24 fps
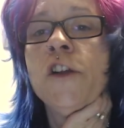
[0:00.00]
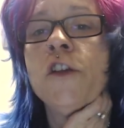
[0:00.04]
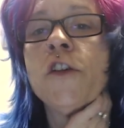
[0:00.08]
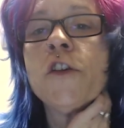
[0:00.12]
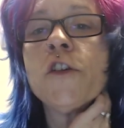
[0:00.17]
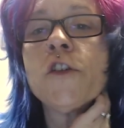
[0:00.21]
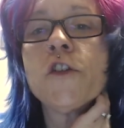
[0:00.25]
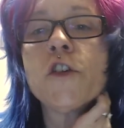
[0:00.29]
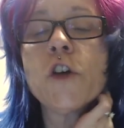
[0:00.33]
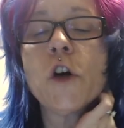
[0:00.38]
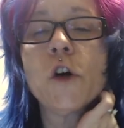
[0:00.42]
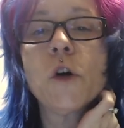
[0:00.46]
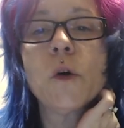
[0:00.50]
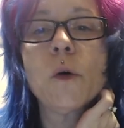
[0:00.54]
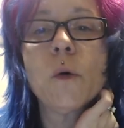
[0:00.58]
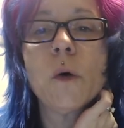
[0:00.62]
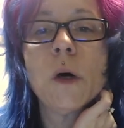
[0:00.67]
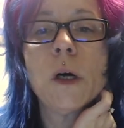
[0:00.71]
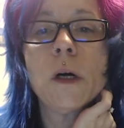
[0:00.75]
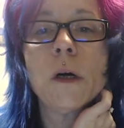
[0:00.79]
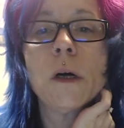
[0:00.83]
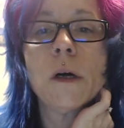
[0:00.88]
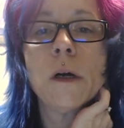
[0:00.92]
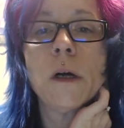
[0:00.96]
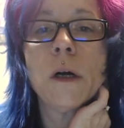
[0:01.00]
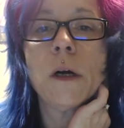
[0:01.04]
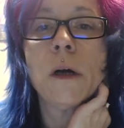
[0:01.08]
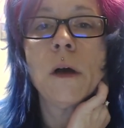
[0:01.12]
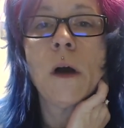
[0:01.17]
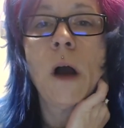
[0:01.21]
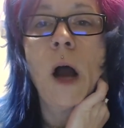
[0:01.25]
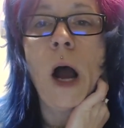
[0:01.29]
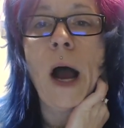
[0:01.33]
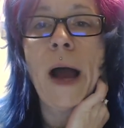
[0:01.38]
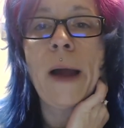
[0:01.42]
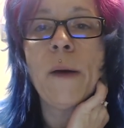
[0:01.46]
So
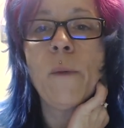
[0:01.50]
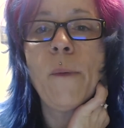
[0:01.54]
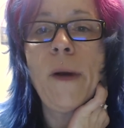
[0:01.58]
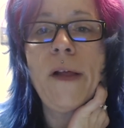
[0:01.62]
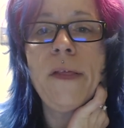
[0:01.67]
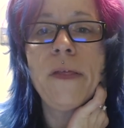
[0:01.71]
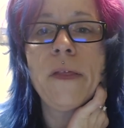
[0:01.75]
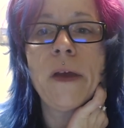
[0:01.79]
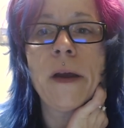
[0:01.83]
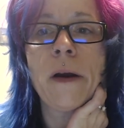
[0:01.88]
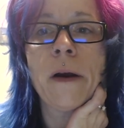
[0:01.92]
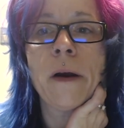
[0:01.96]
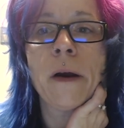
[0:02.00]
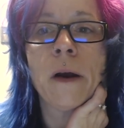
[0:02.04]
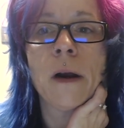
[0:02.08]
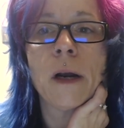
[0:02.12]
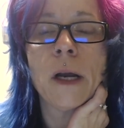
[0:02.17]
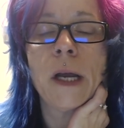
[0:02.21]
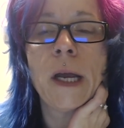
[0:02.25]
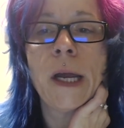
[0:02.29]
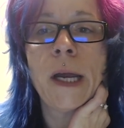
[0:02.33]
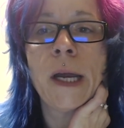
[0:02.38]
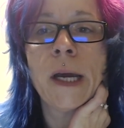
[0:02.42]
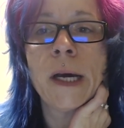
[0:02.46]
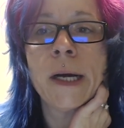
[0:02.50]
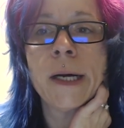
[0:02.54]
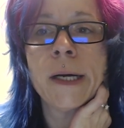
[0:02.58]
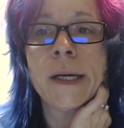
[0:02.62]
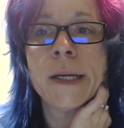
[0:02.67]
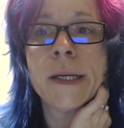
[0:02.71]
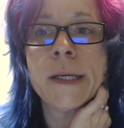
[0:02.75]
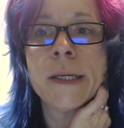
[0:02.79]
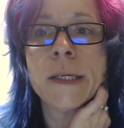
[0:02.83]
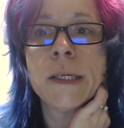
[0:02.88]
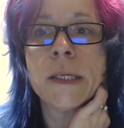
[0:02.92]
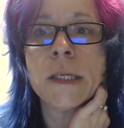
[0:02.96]
I went there
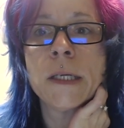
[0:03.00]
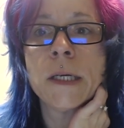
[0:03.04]
and